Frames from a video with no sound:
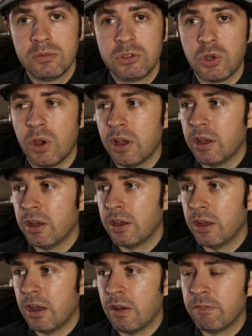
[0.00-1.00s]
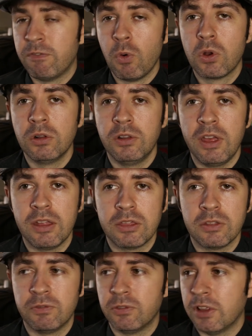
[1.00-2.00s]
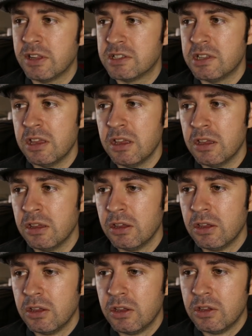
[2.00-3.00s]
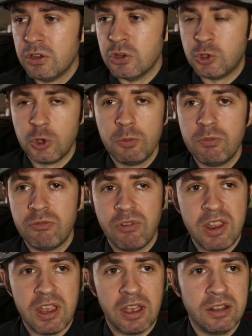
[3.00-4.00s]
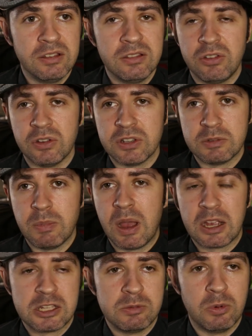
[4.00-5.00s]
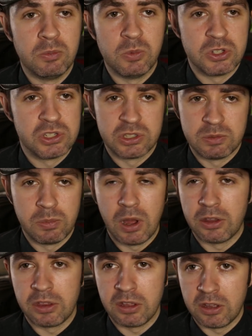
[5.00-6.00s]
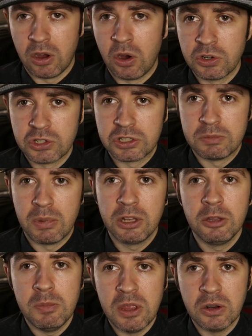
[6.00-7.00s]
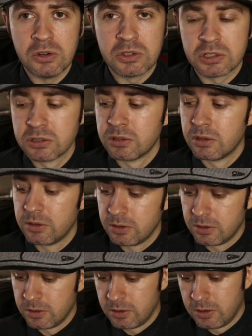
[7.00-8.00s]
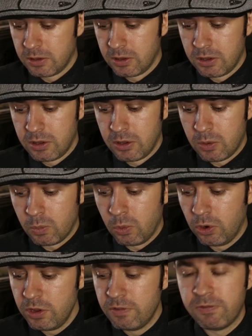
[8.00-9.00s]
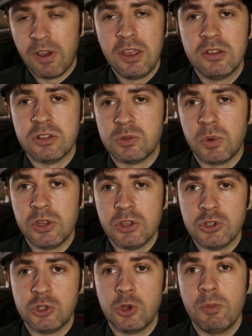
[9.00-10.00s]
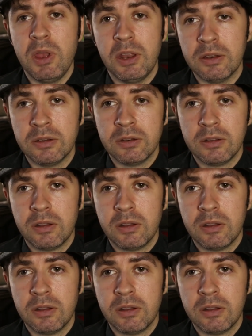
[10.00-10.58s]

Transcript: to a, a focal length of, let's say, you zoom right into its maximum, which is, I think, 100 millimeters. What you find is when you zoom in,